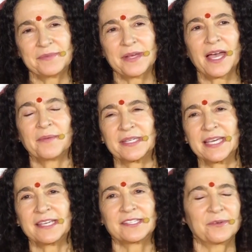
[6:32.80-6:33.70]
some time. It
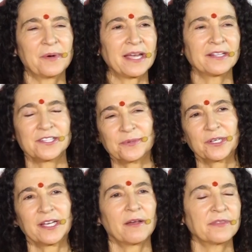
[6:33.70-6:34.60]
takes a while to
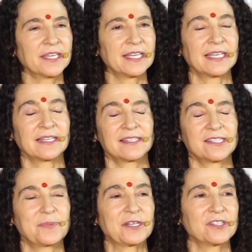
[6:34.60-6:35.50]
work out the kinks,
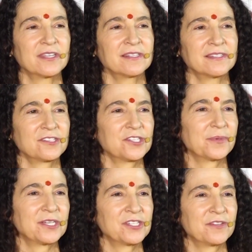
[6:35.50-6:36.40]
especially in a
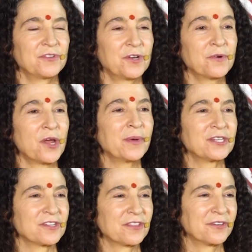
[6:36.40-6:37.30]
situation if you don't know
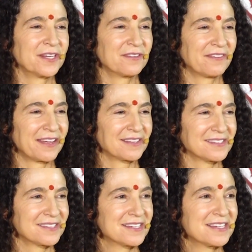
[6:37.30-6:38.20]
each other in
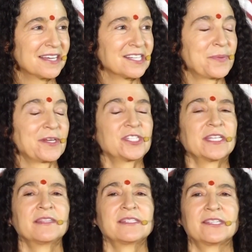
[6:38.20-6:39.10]
advance,
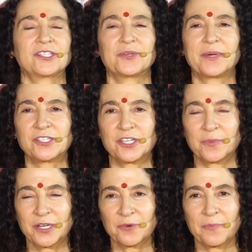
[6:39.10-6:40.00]
especially in the situation
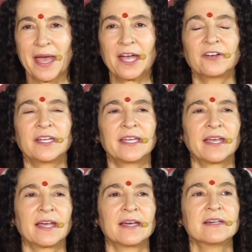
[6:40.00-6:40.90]
when you're
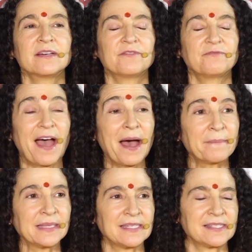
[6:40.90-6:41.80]
marrying
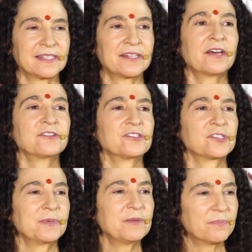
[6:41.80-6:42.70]
families and not
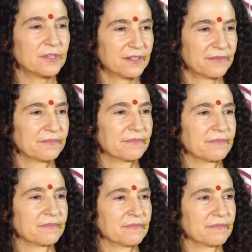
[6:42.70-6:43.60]
just people.
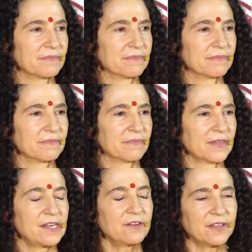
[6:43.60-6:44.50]

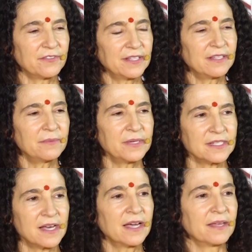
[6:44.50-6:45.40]
You know, give it a little bit of
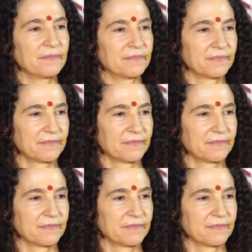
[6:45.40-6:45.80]
time.